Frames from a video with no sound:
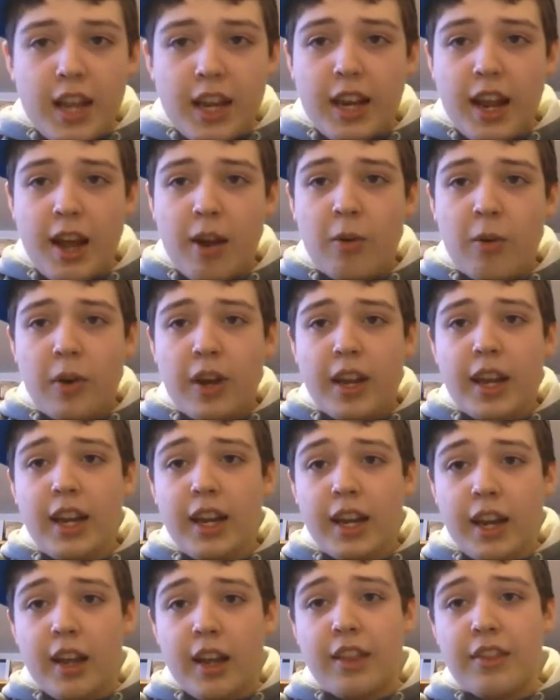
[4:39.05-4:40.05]
Now,
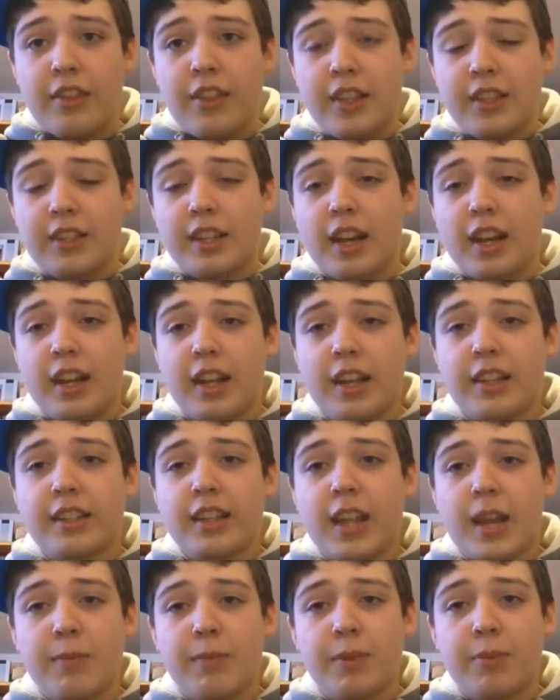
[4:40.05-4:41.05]
getting these NES
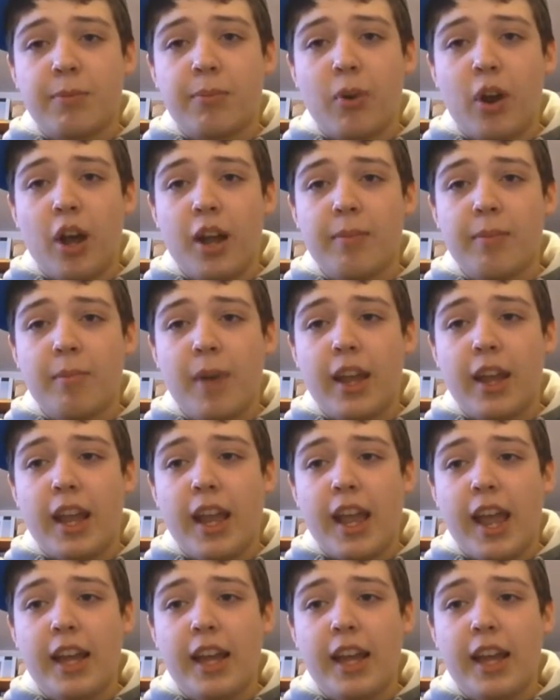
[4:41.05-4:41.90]
games brought my